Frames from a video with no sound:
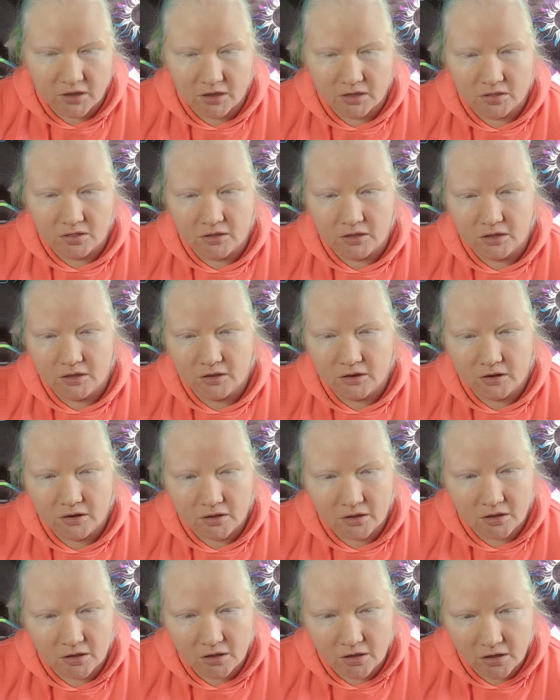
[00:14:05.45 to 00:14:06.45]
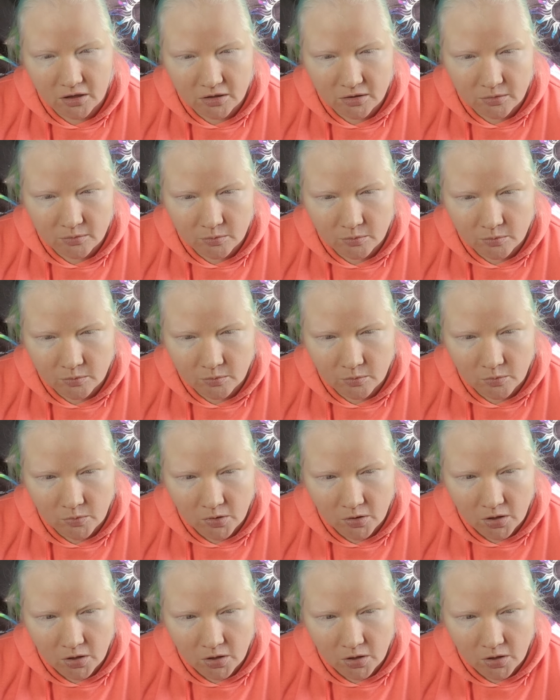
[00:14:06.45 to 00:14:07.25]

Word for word: And then, um,